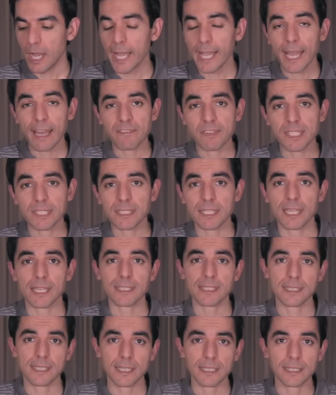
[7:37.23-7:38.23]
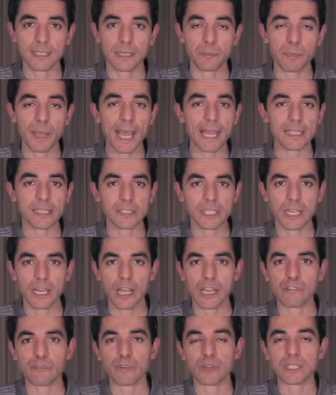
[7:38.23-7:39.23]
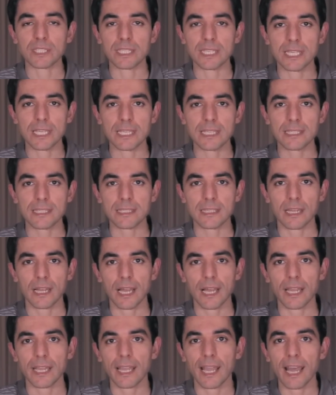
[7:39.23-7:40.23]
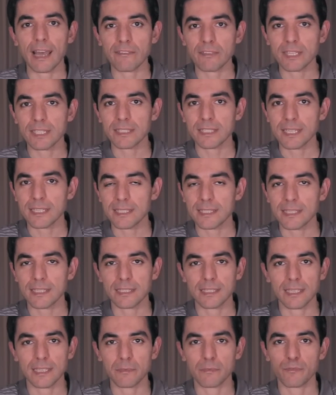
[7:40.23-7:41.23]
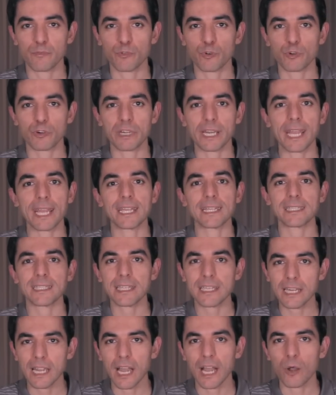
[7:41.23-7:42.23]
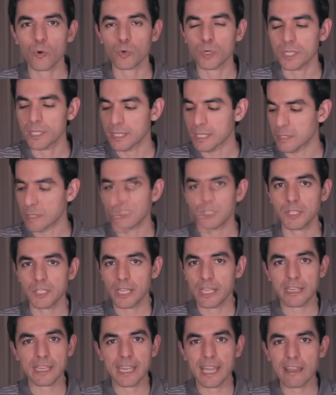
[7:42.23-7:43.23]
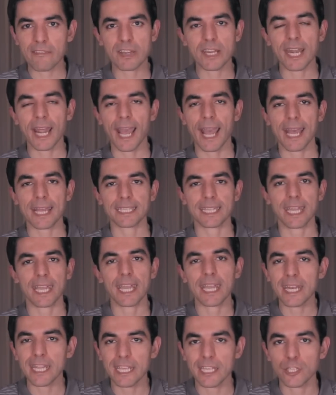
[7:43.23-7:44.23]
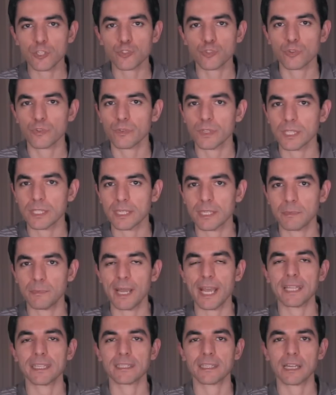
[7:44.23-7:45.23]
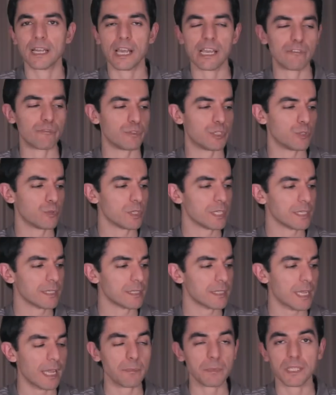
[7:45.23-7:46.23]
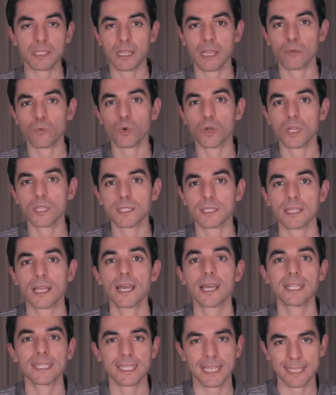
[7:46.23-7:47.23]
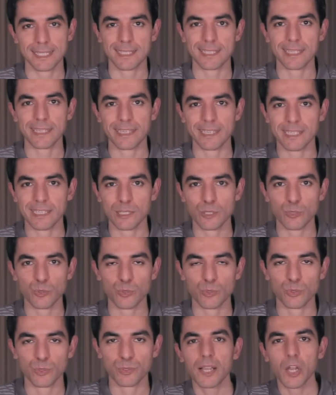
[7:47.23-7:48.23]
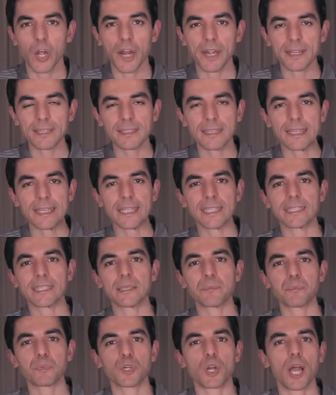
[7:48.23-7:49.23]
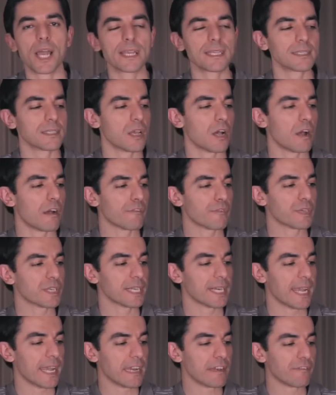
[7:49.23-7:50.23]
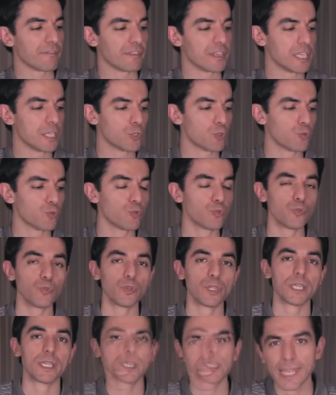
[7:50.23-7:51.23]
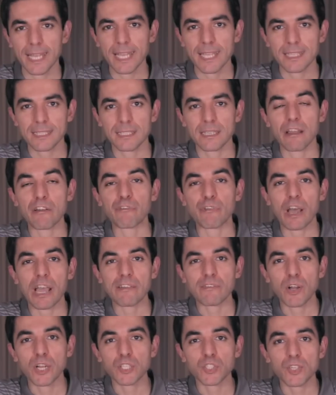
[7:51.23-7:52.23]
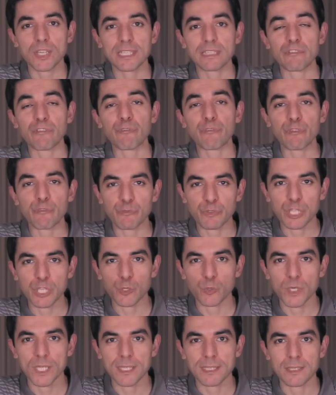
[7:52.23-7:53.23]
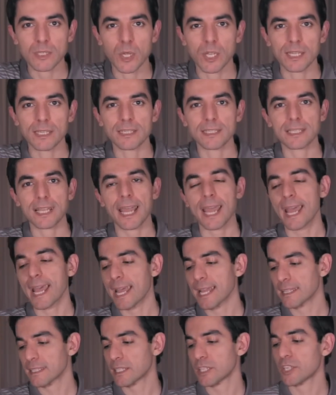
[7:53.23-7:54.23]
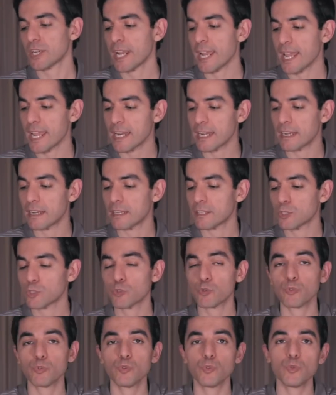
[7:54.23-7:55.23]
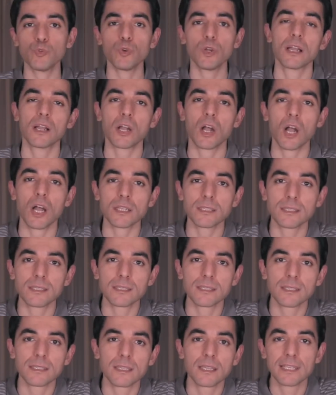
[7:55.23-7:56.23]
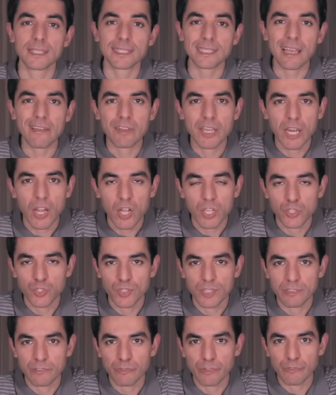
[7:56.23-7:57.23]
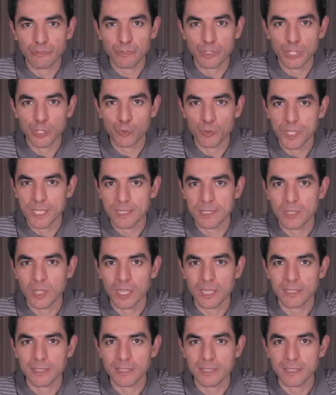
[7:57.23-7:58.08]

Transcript: I haven't tested the battery life on these. I haven't tested them for 18 hours, but I never had any issue with their battery life during the time that I was testing these two. Currently, the price of Crane V2 is $550 US, and Crane 2 costs $750 US.